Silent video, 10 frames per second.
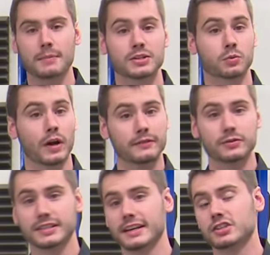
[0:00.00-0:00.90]
His wife
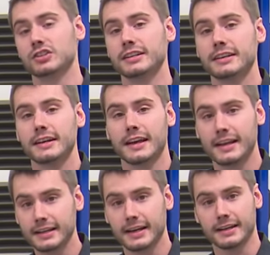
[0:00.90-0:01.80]
was actually
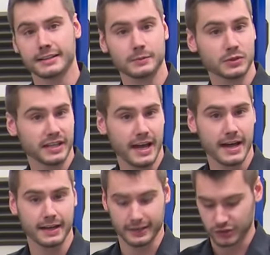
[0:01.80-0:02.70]
hitting on him with the hat on.